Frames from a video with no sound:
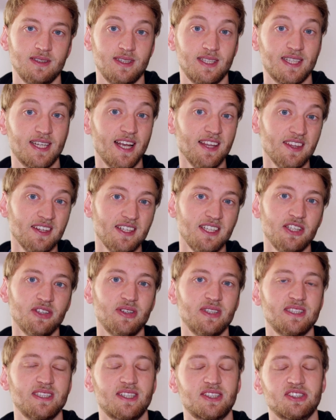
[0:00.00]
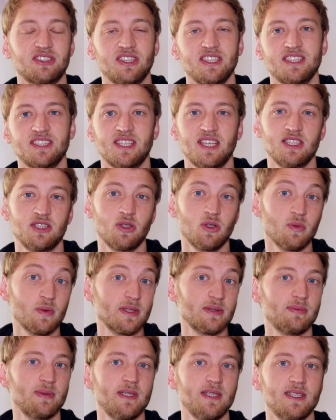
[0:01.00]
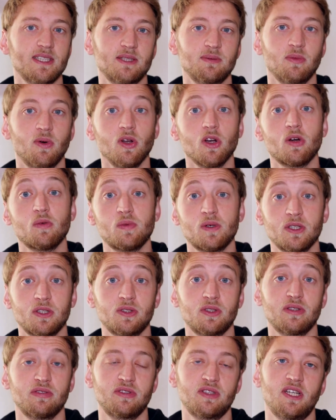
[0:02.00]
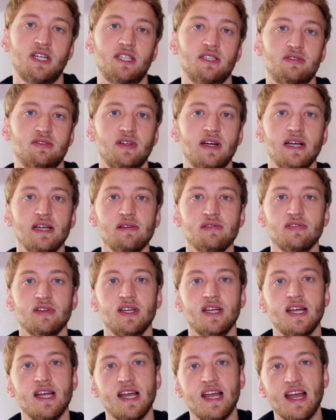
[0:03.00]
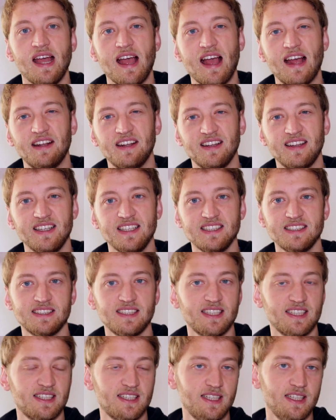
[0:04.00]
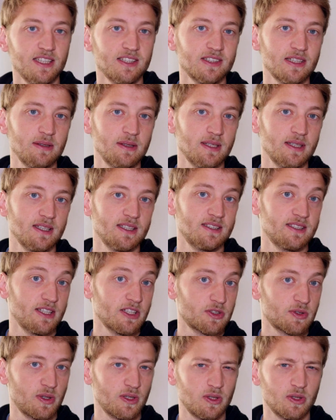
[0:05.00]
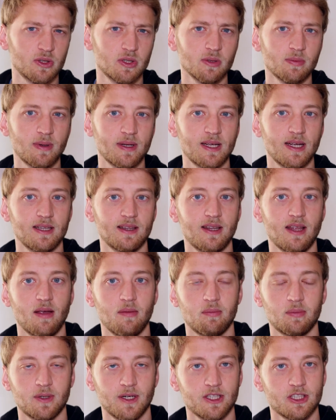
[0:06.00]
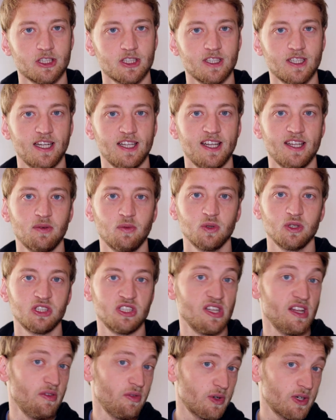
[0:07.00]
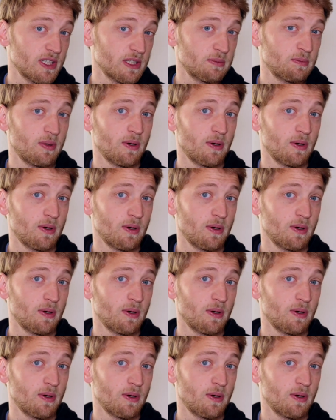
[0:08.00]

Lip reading: The Canon EOS R6 has always been the smaller brother of the R5, and at least here in Central Europe I had the impression that it was never as